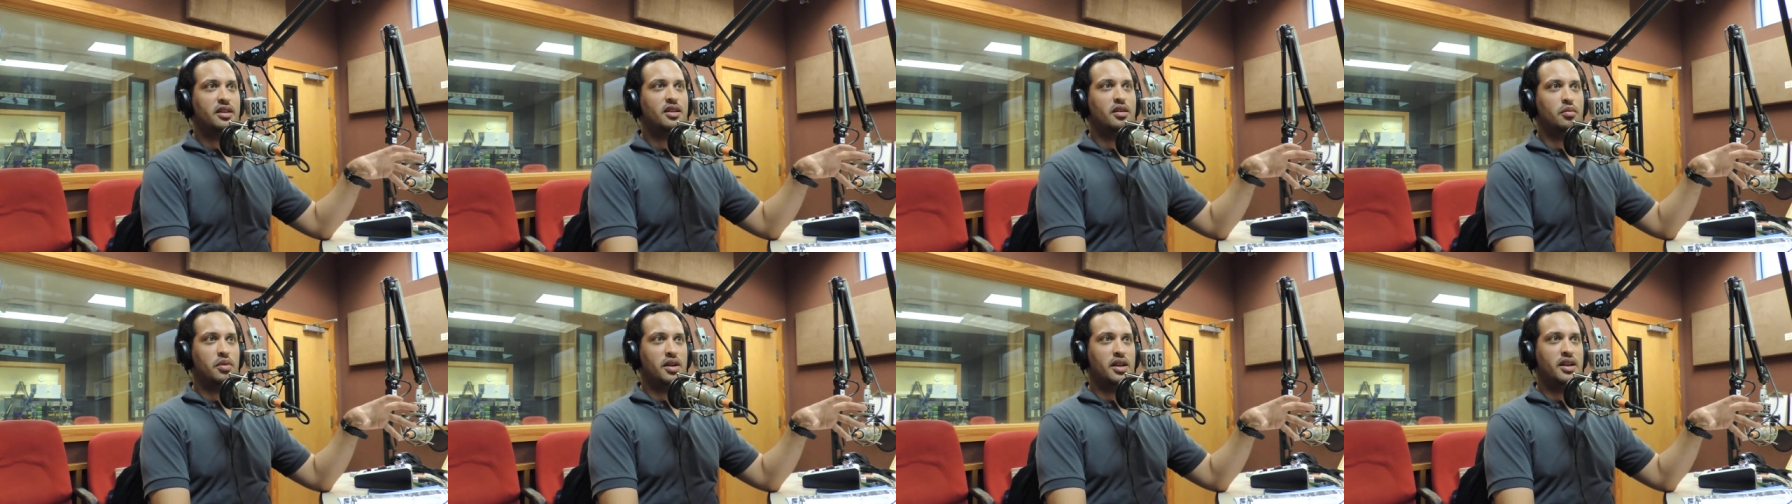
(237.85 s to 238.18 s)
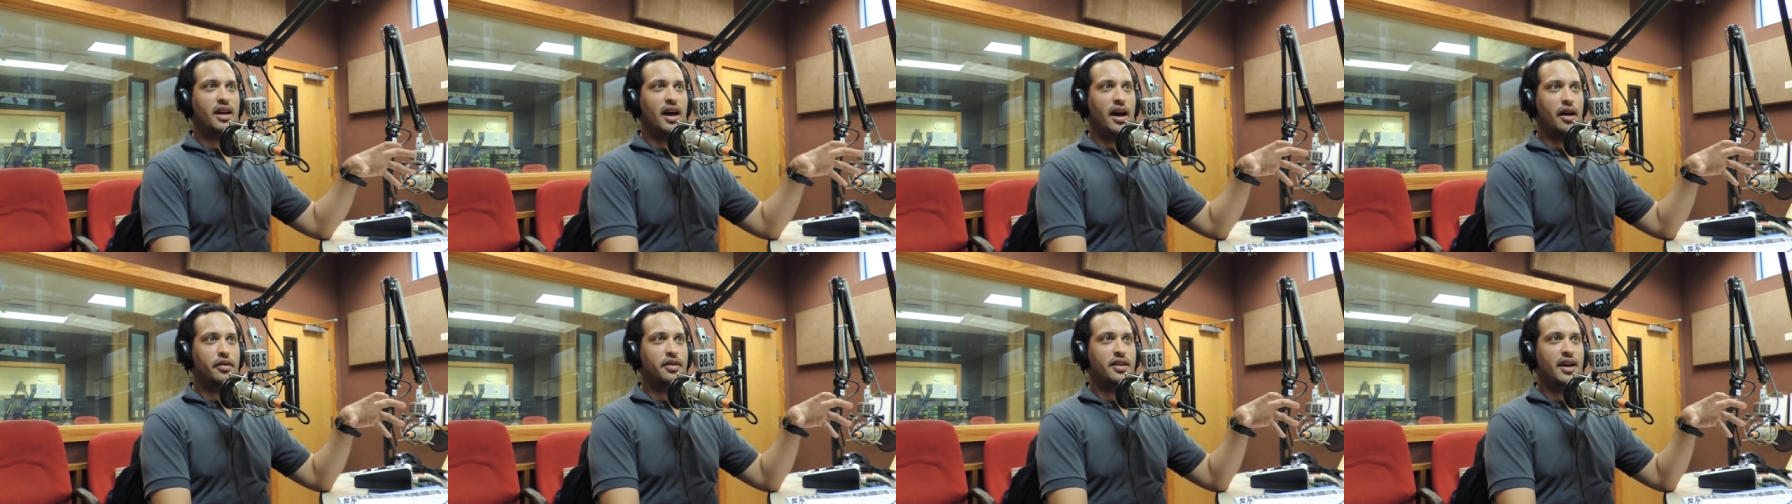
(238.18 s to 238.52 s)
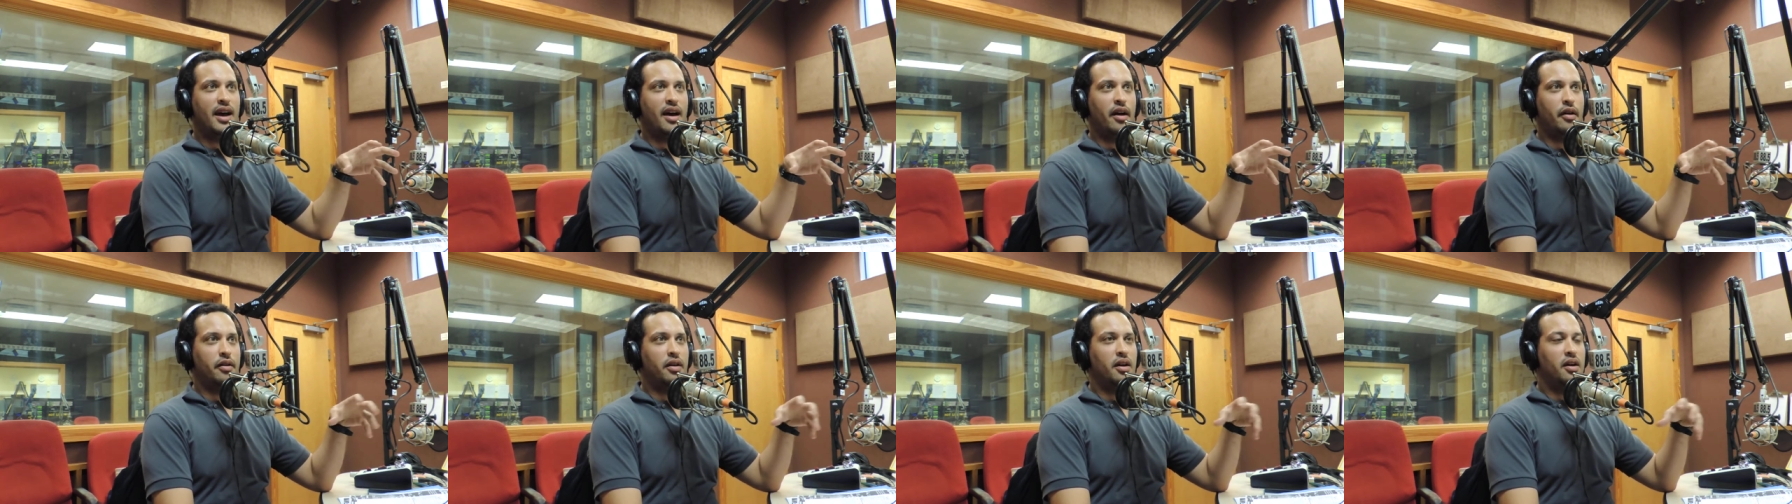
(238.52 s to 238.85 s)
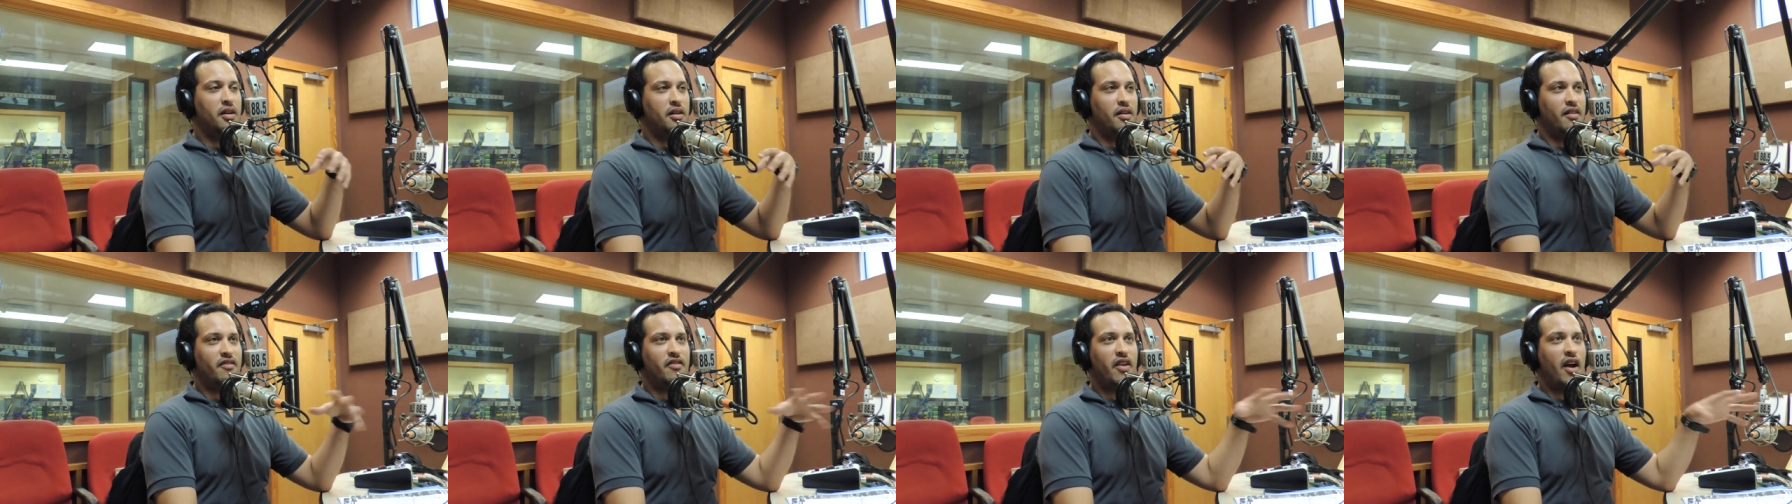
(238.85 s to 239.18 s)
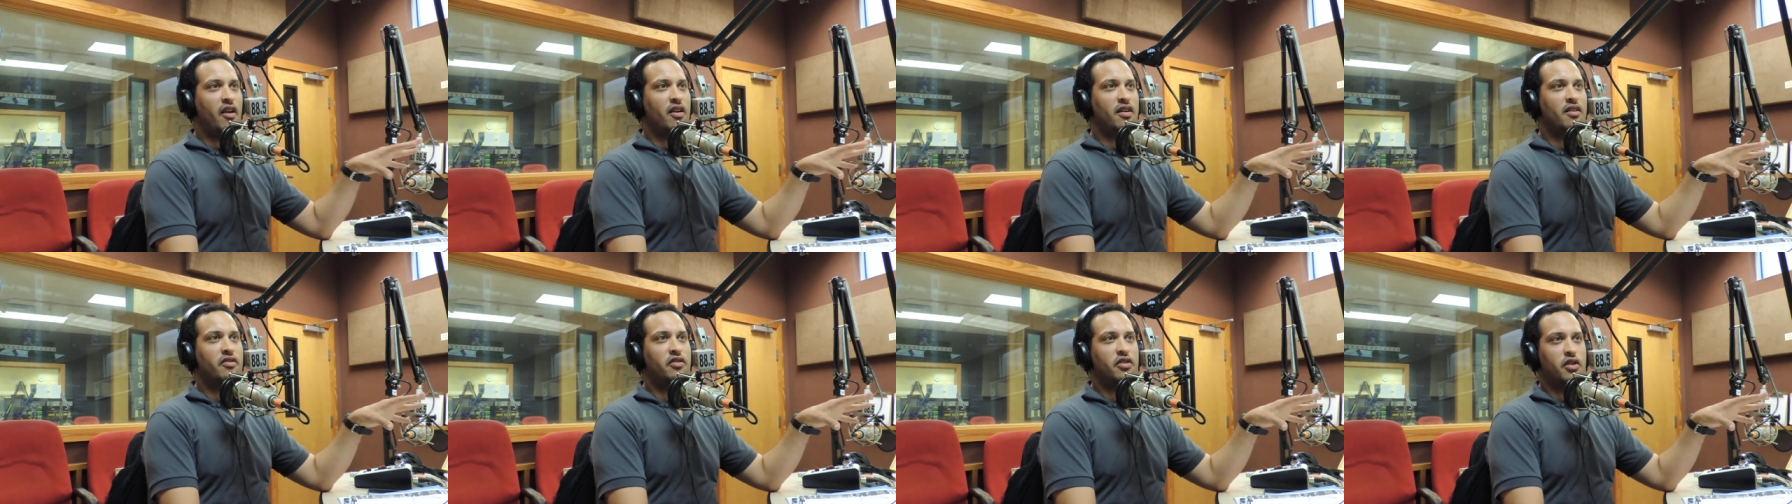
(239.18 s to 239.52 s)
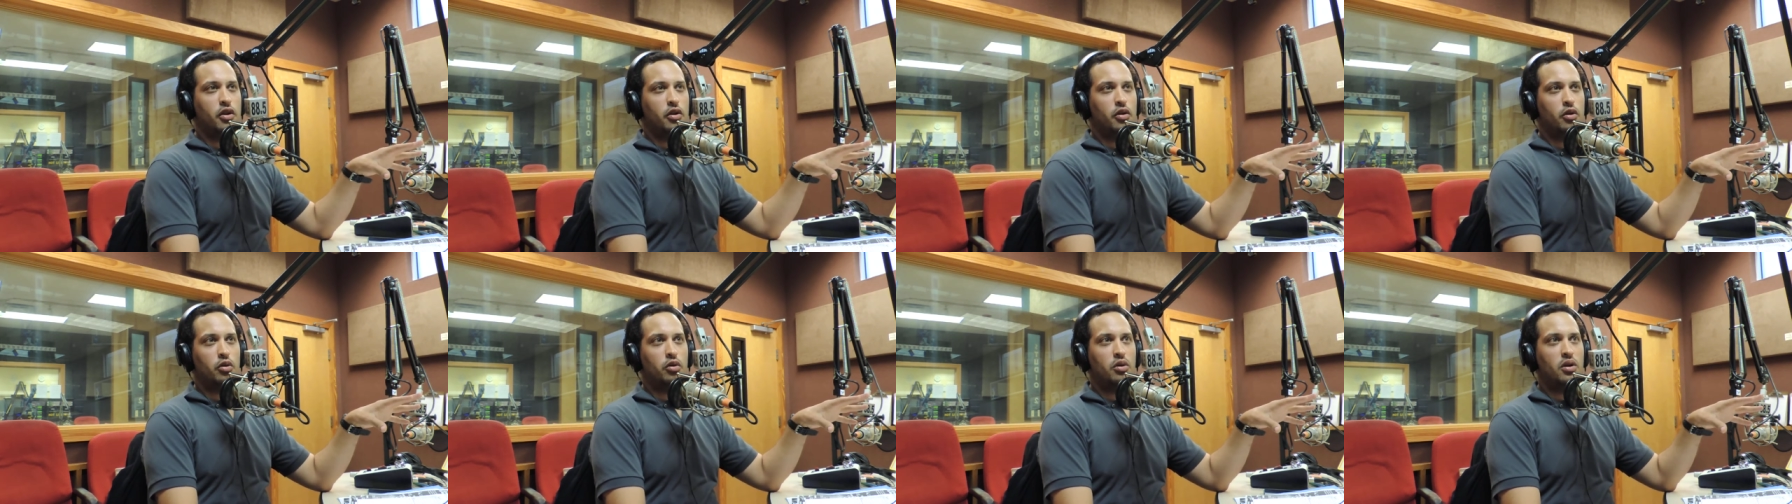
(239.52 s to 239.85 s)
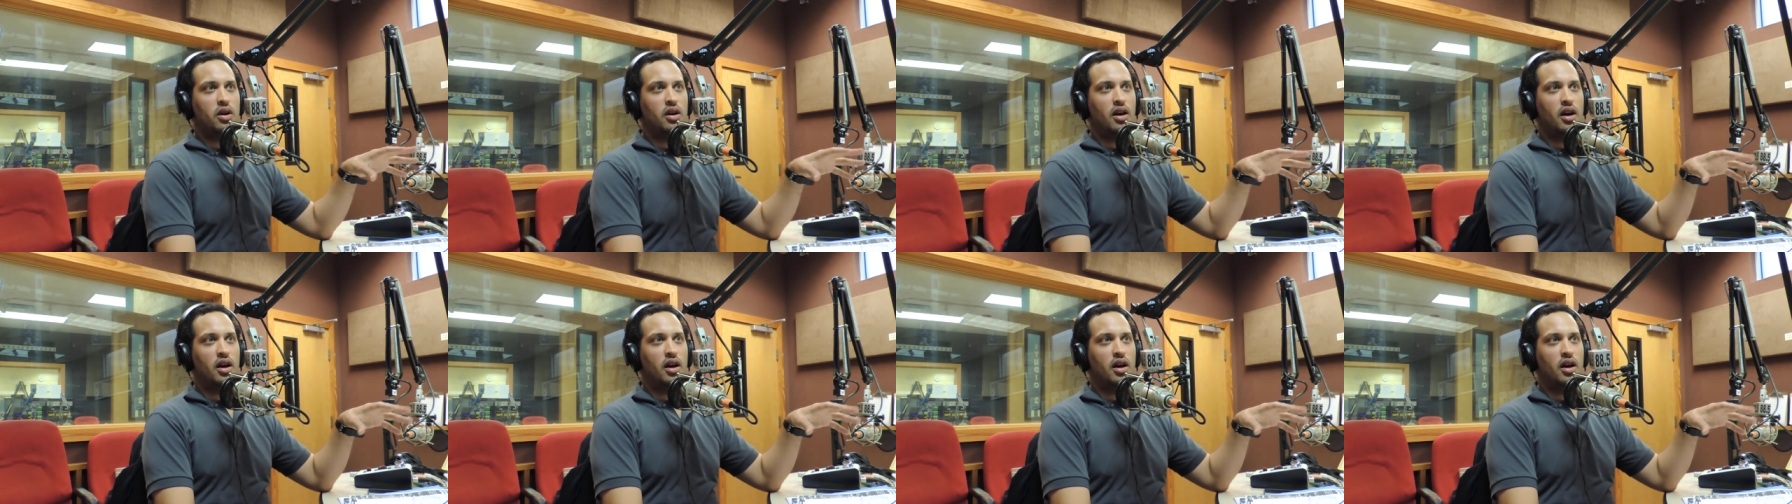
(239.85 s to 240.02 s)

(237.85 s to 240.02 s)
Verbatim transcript: to be downtown. Very few